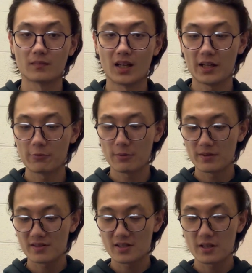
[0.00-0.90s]
It will be
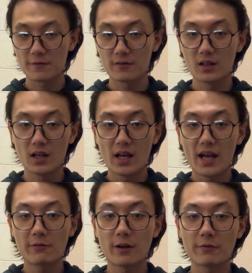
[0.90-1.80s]
safe.
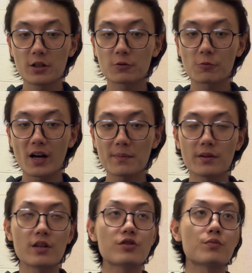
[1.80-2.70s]
And when we grab
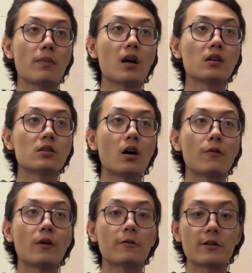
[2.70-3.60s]
each part of
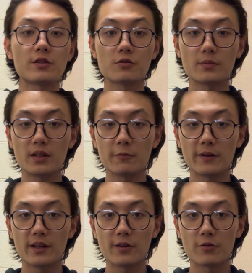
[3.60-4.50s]
our instrument, we
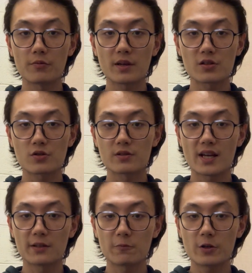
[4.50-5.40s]
need to make sure
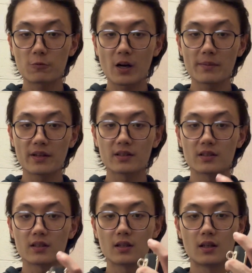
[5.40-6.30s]
that we grab
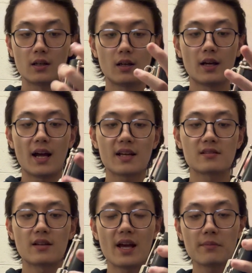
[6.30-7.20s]
it at
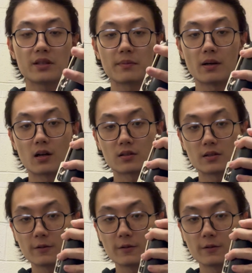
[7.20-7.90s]
the empty part.